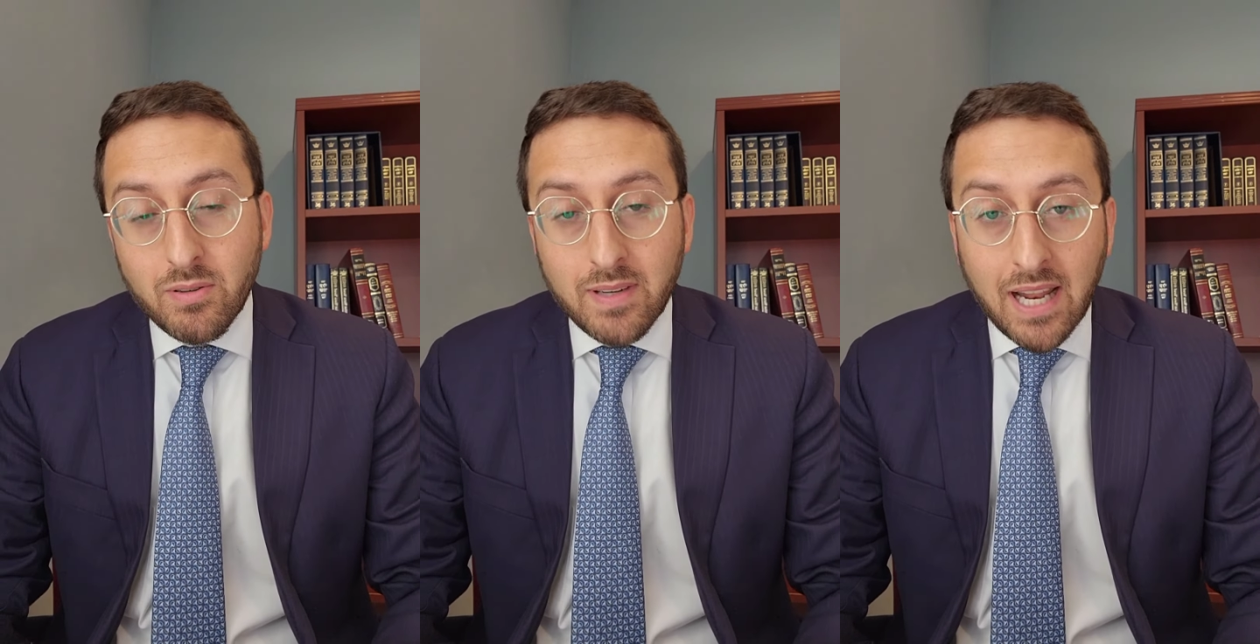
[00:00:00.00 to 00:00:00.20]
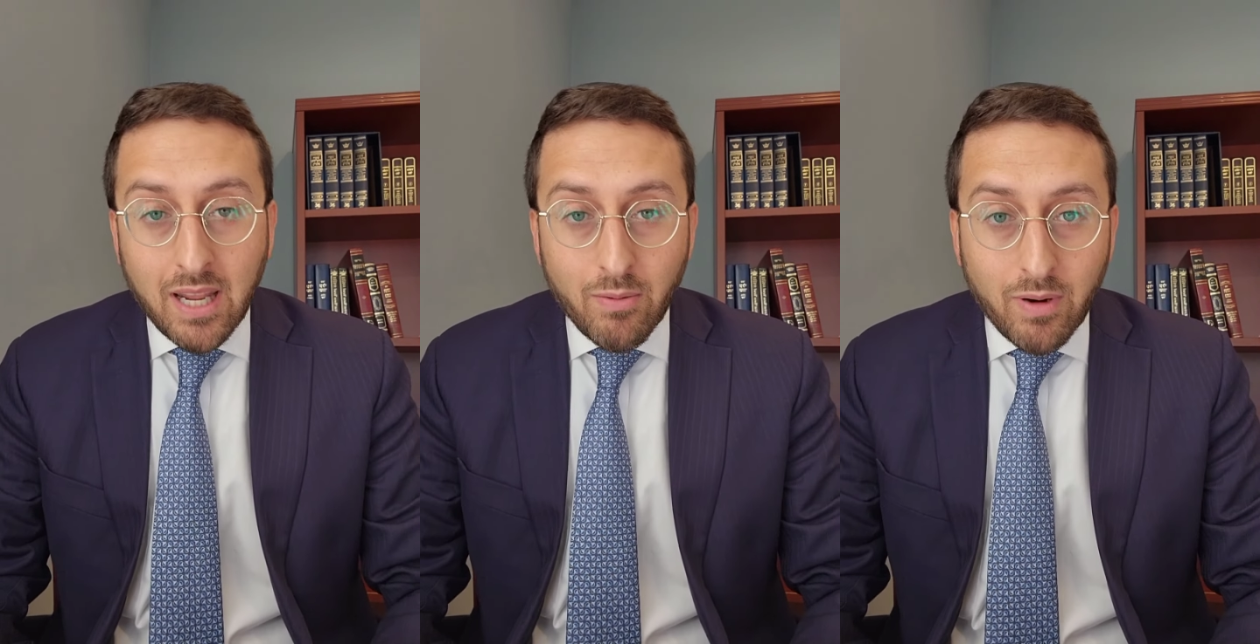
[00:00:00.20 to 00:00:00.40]

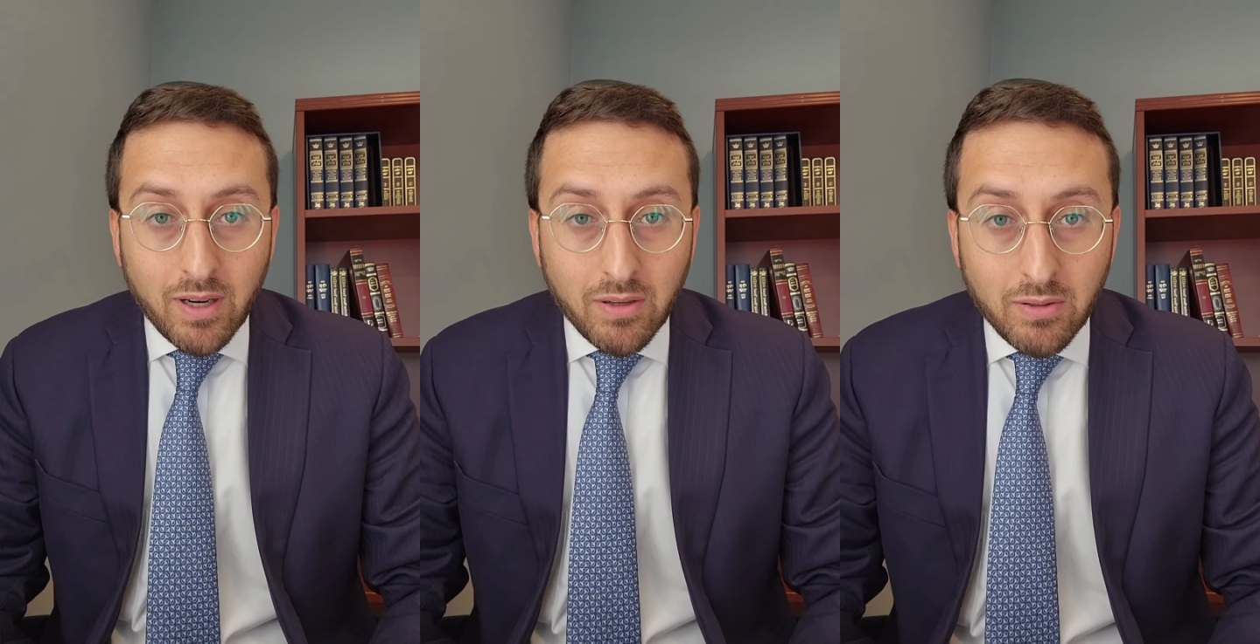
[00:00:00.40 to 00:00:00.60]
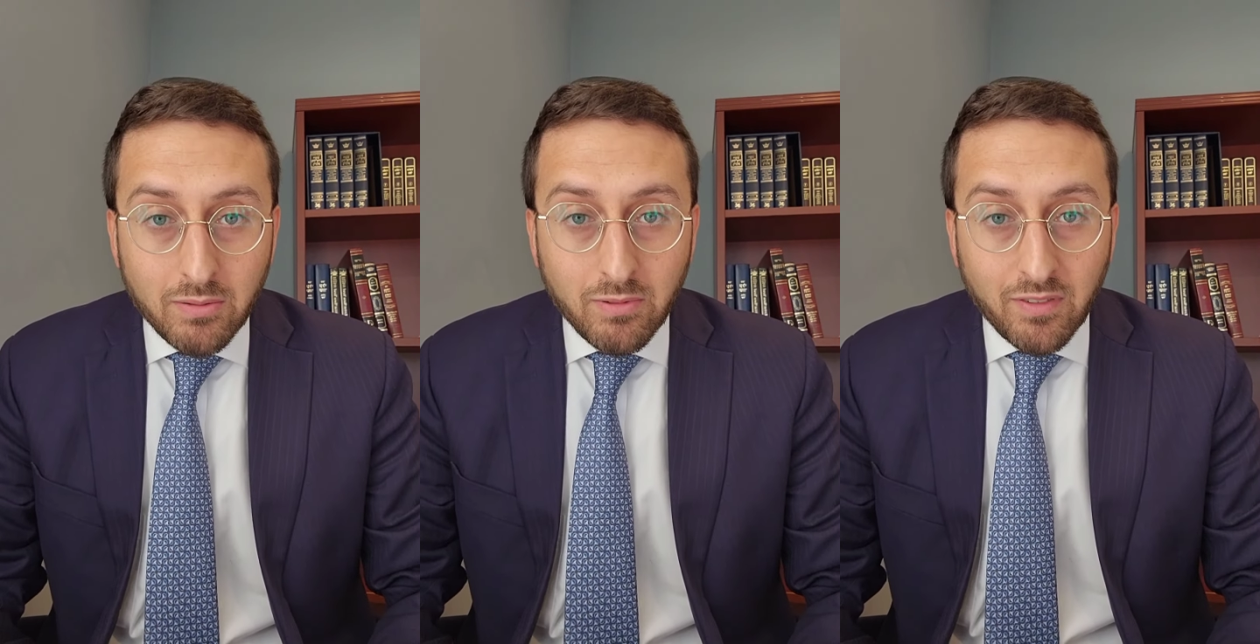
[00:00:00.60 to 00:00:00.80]
And anyone
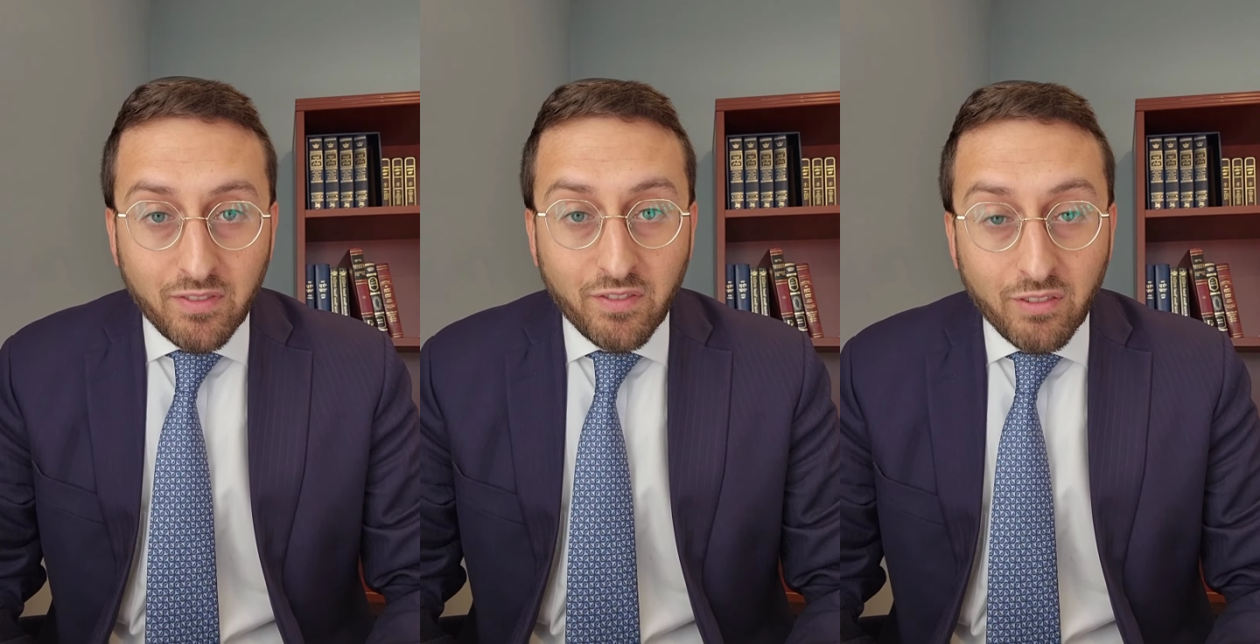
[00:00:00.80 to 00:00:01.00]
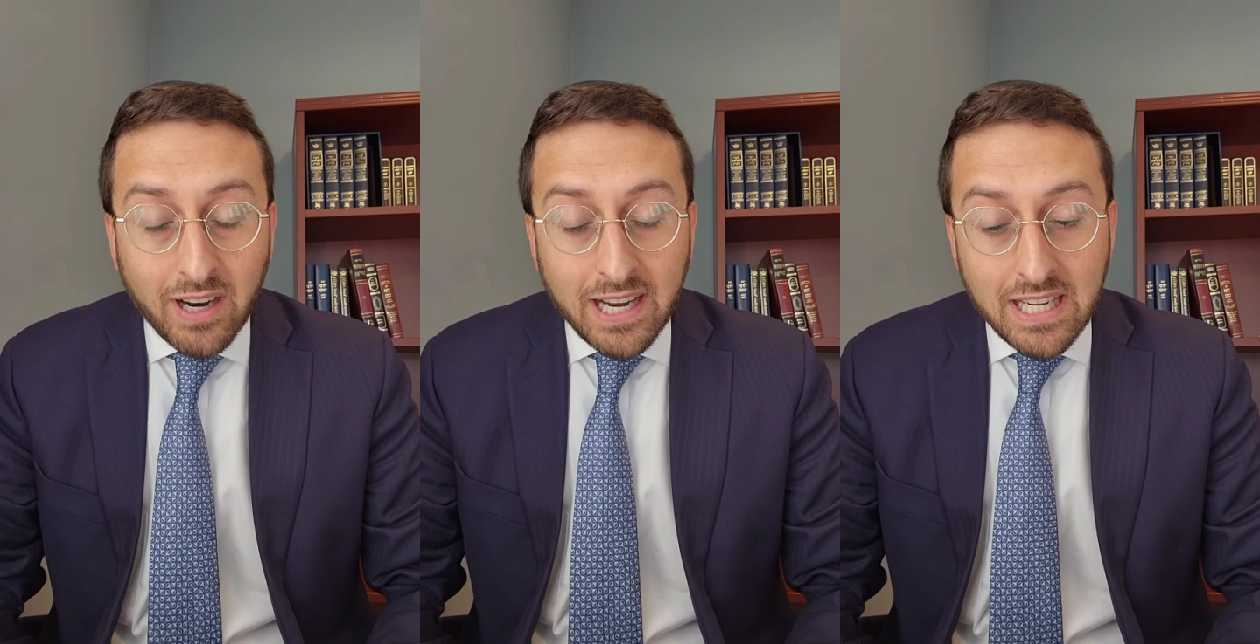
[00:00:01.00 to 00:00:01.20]
who
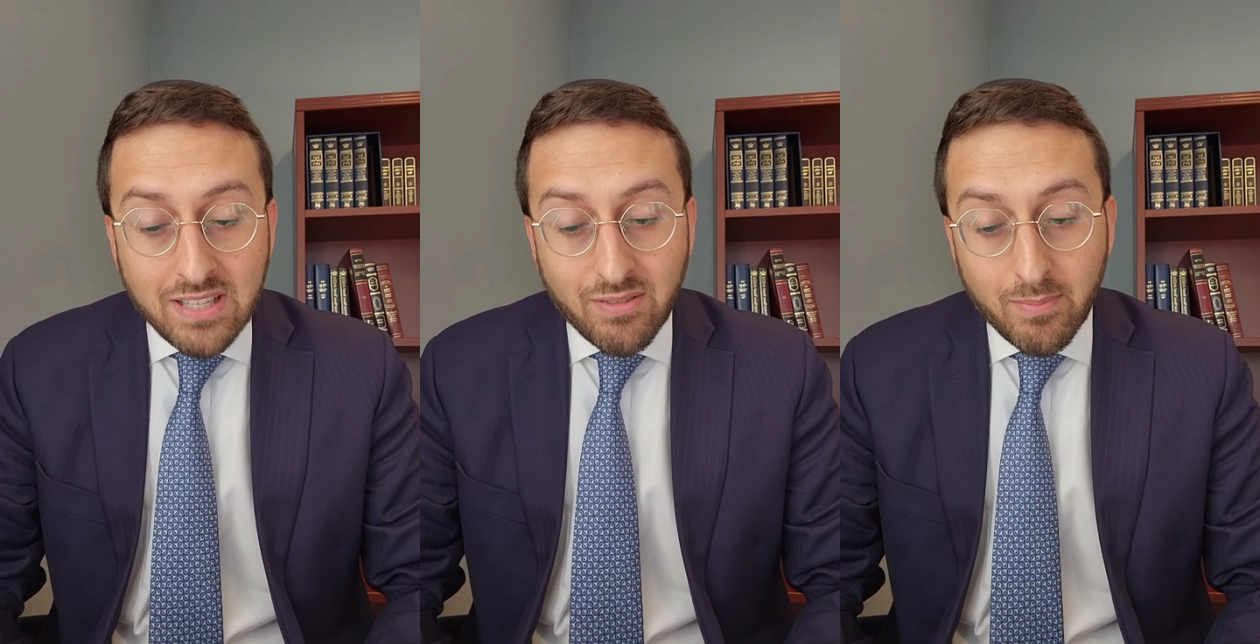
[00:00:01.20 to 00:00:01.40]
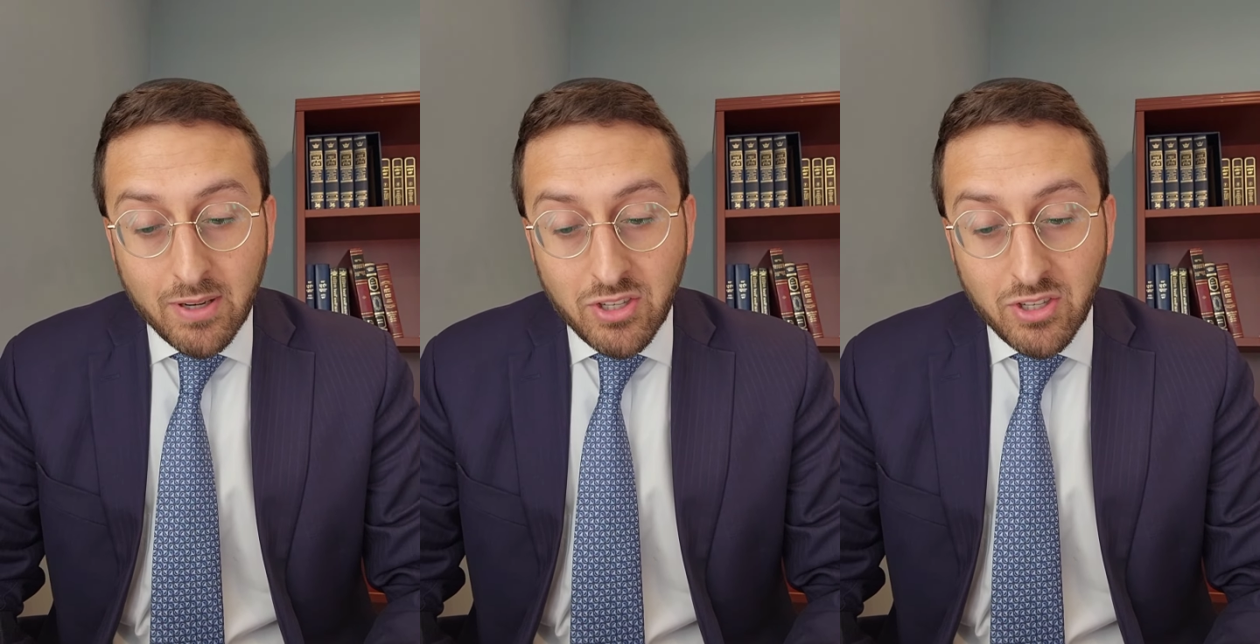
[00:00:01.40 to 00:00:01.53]
refrains from